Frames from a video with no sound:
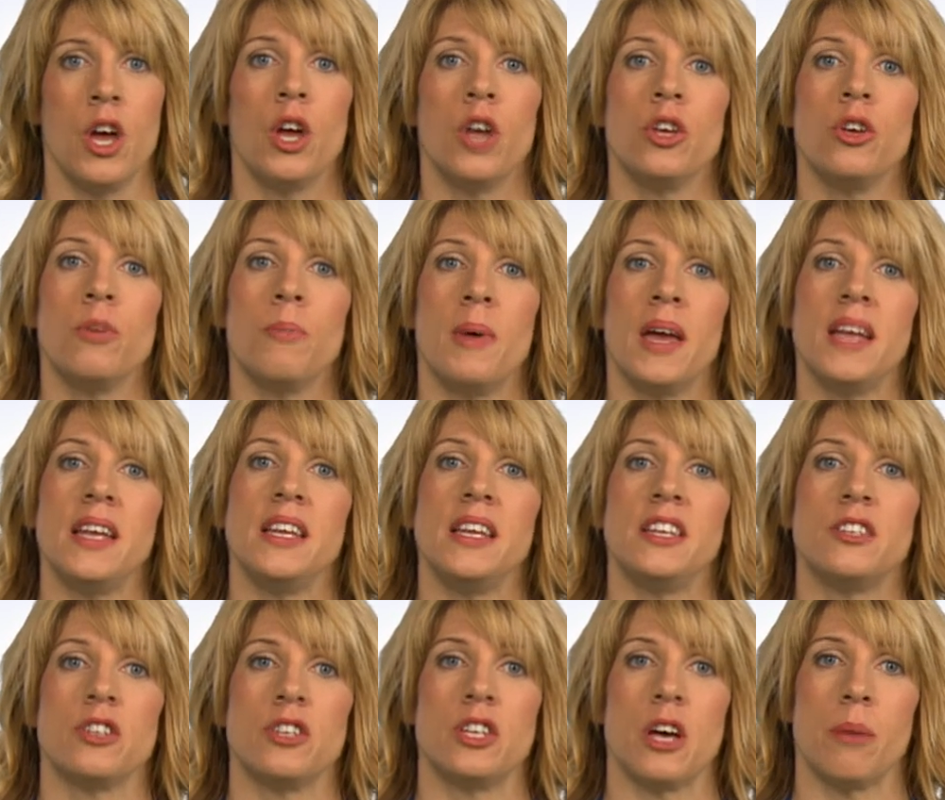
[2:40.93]
you may
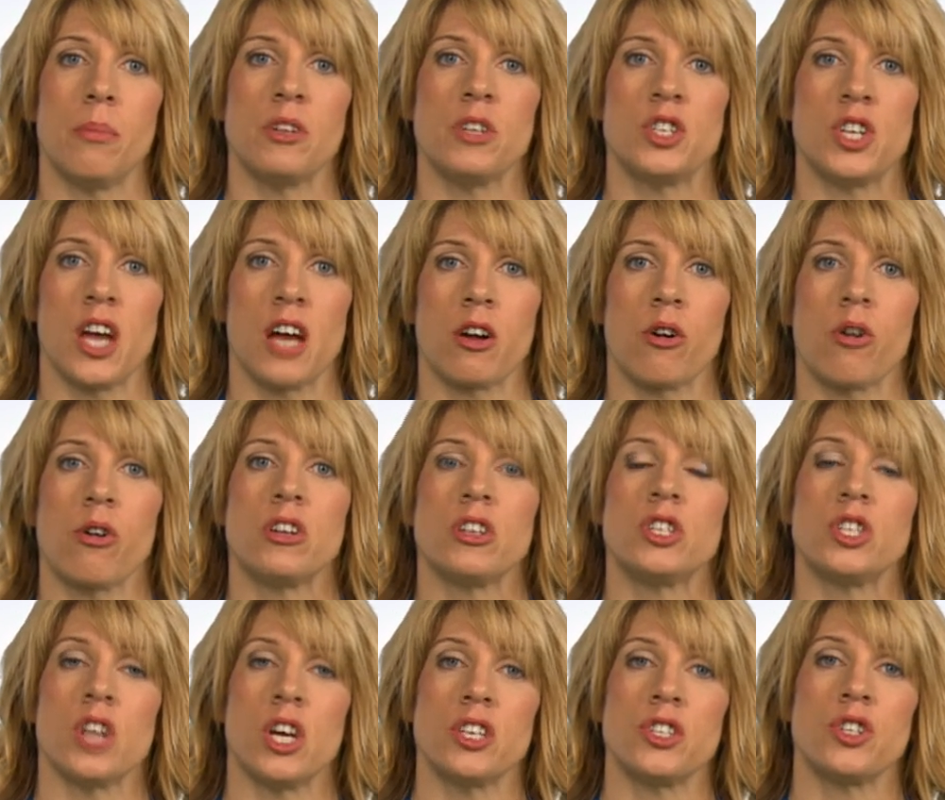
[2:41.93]
need to double check or
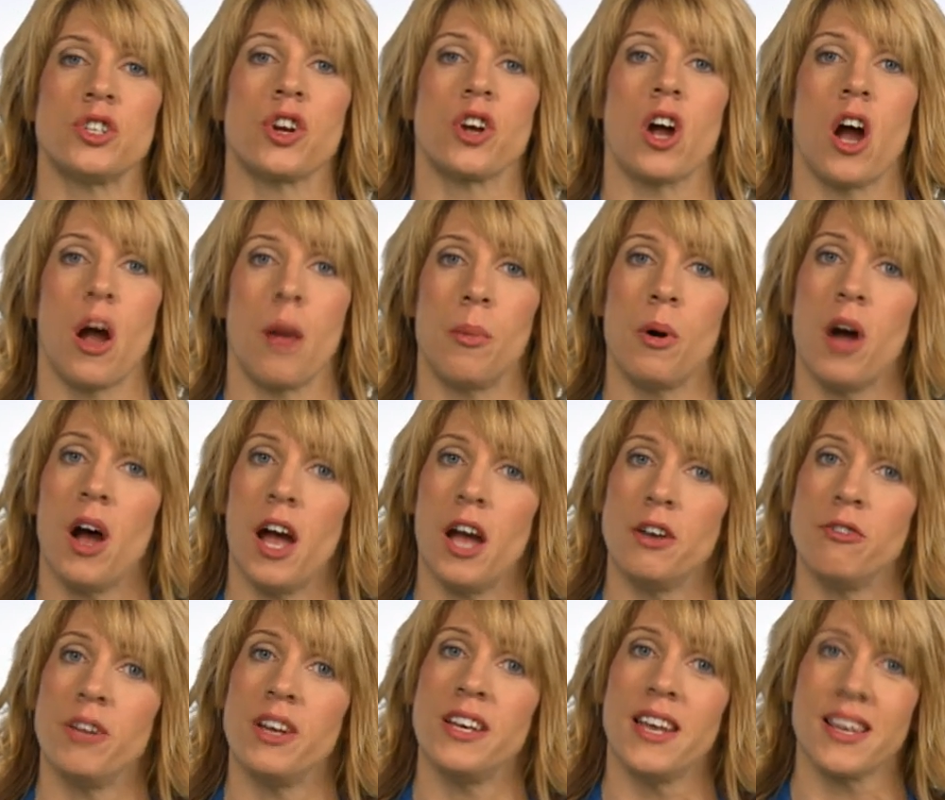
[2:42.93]
adjust your
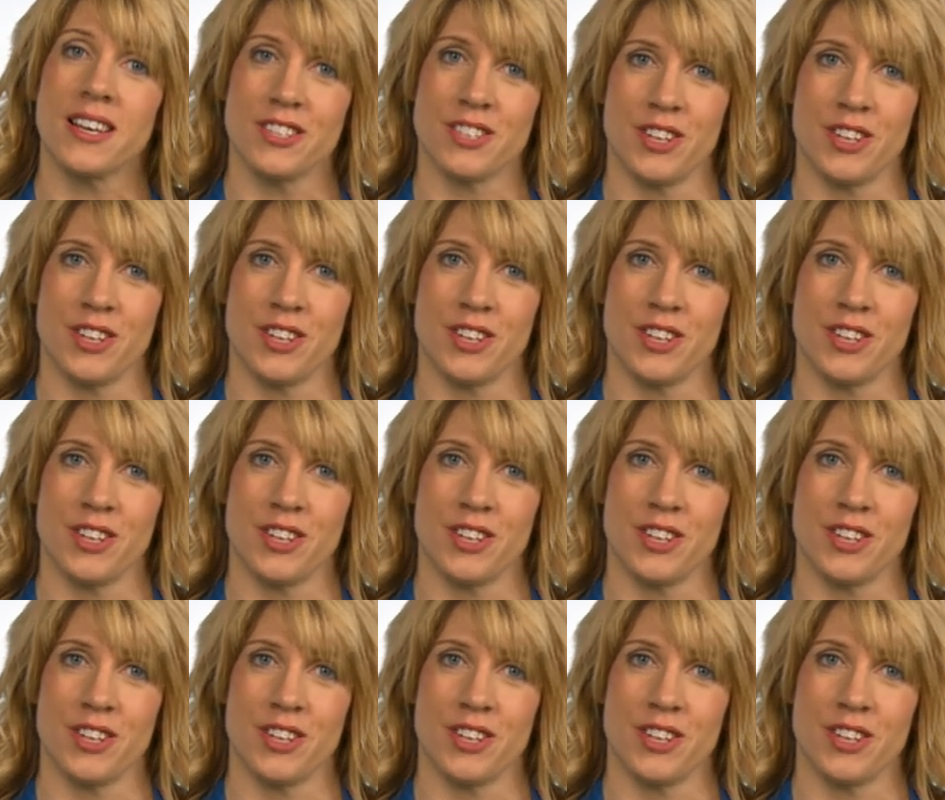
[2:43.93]
carbohydrate next